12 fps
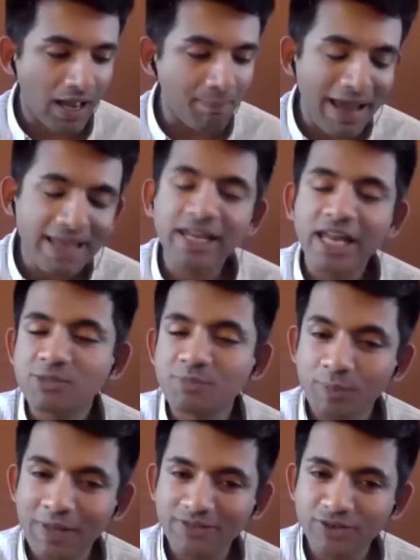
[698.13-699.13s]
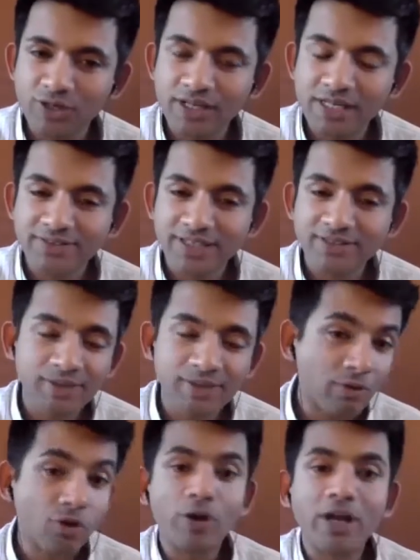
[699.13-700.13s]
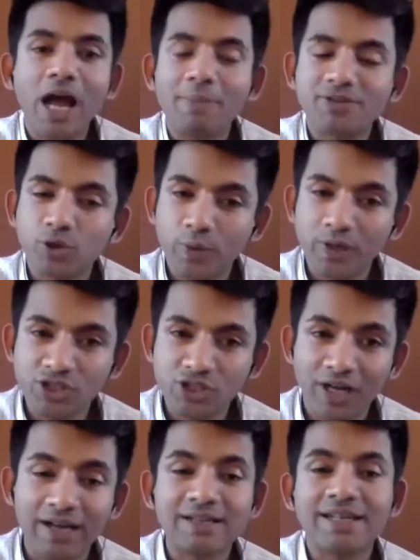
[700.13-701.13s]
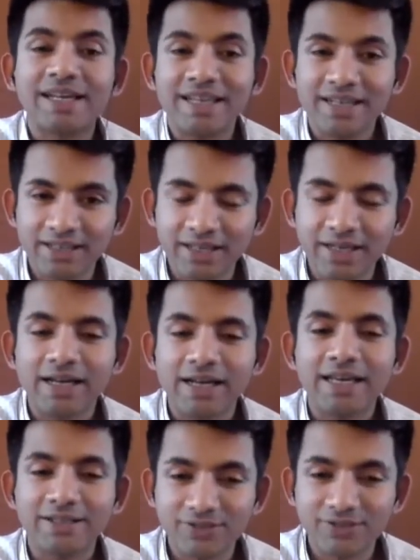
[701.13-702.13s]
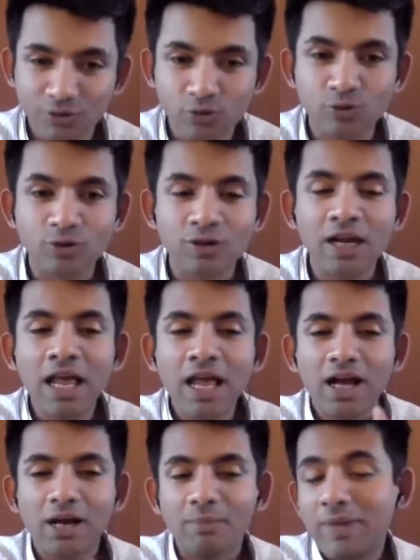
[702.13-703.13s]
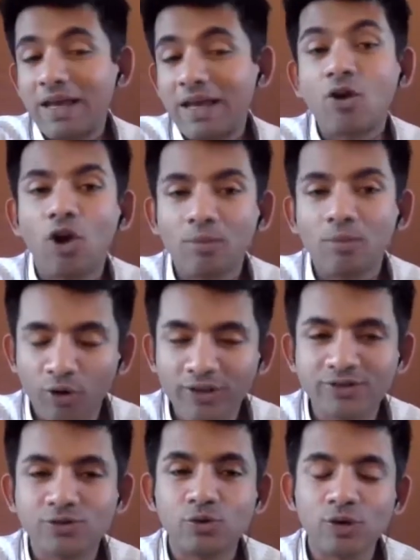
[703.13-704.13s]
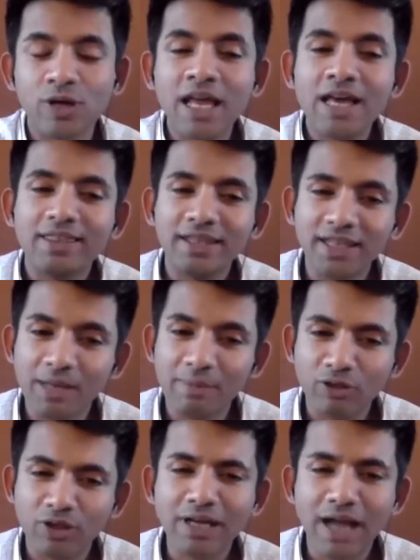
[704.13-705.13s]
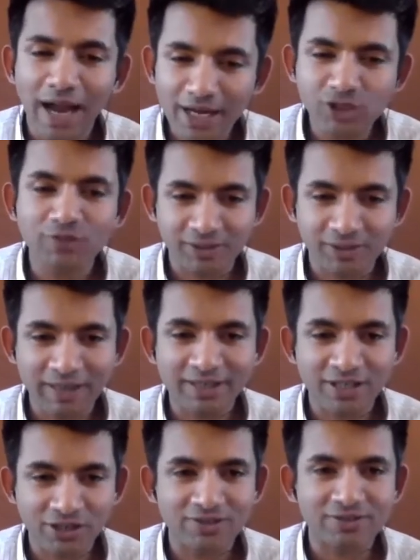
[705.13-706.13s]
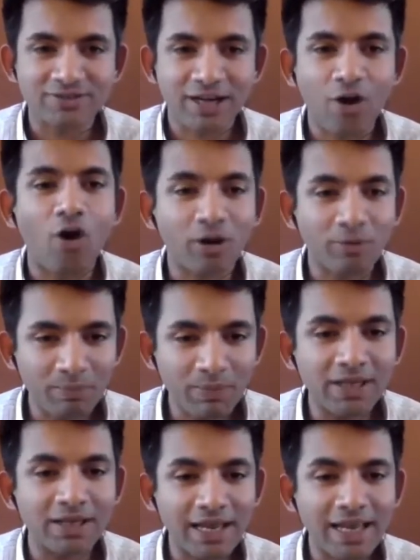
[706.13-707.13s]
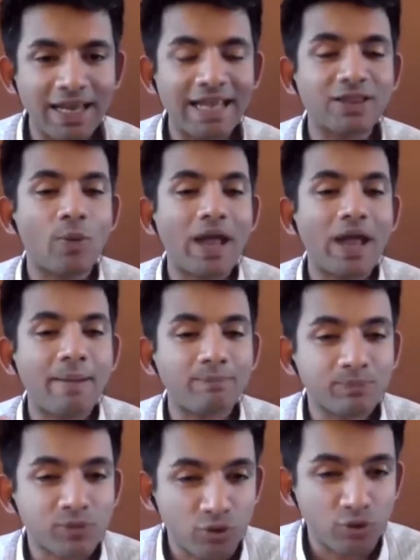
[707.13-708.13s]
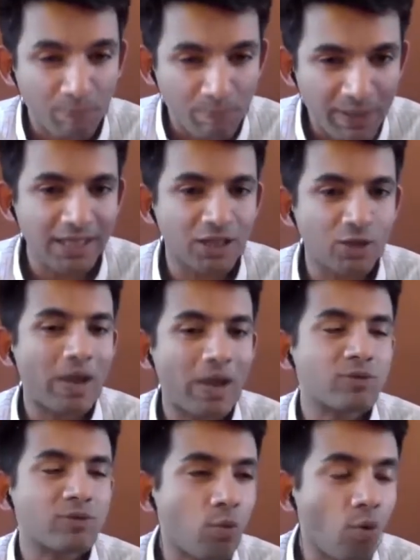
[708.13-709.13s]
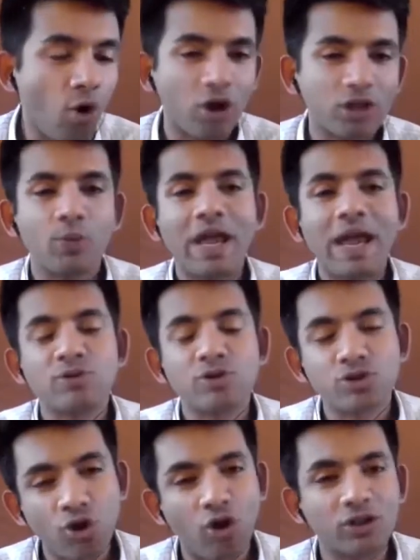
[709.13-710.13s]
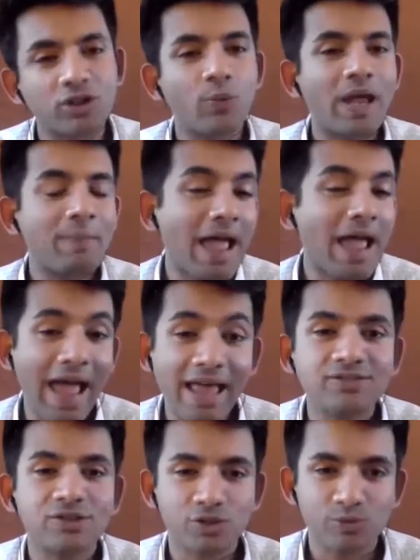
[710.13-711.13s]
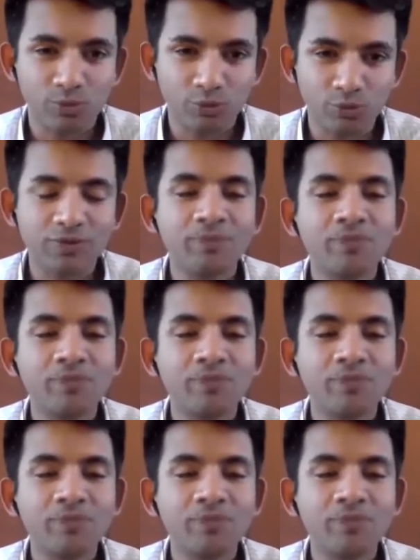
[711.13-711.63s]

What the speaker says: My engagement with masculinity is growing up as a queer child in India, in a school, in an all-boys school, thinking about the kinds of expectations that are on me in the way I'm to be, the way I'm to walk, the way I'm to talk, the way my hands are to move.